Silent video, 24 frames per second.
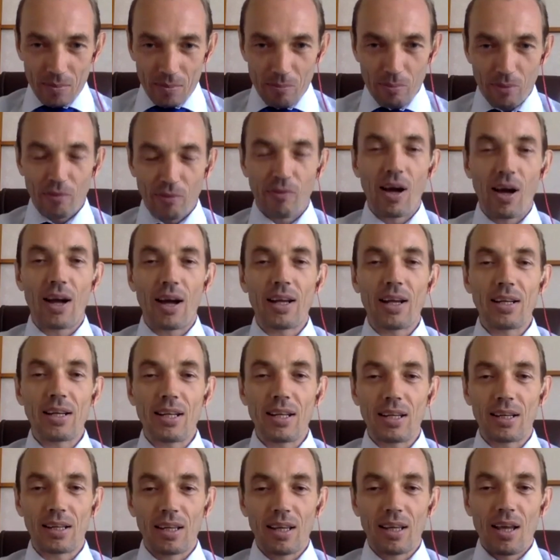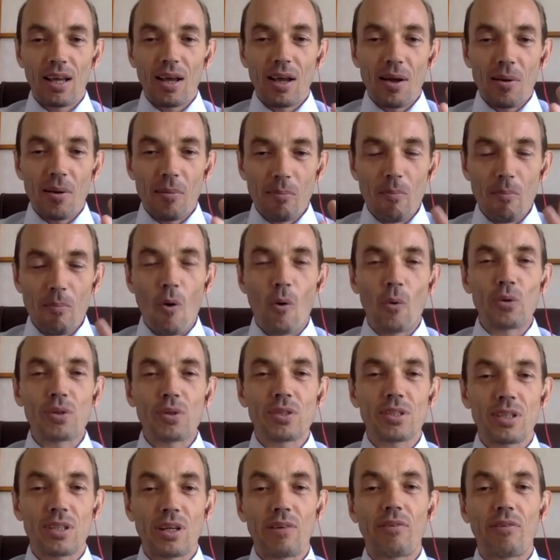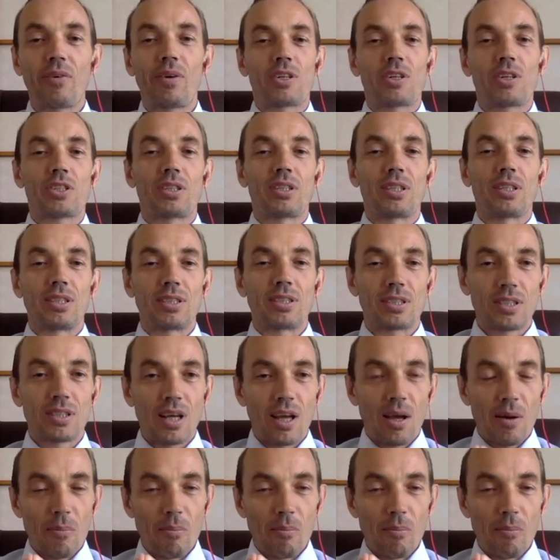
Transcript: providing most efficient,